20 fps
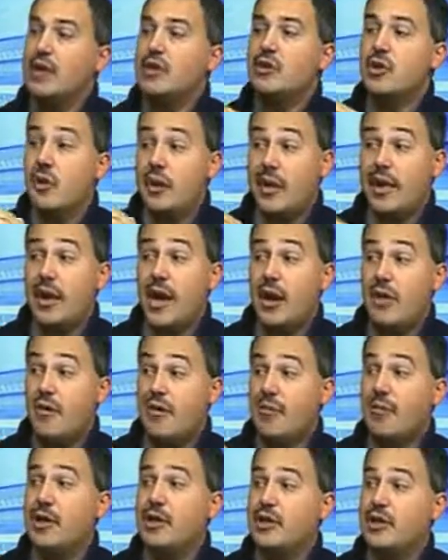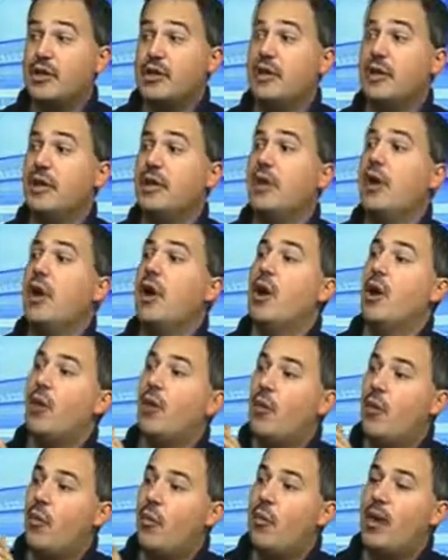So he kind of fudges here.
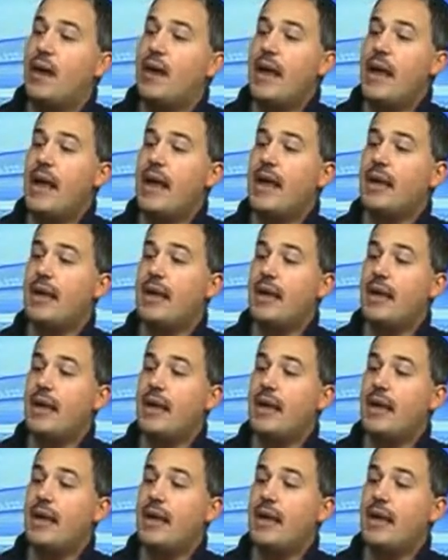On the one hand,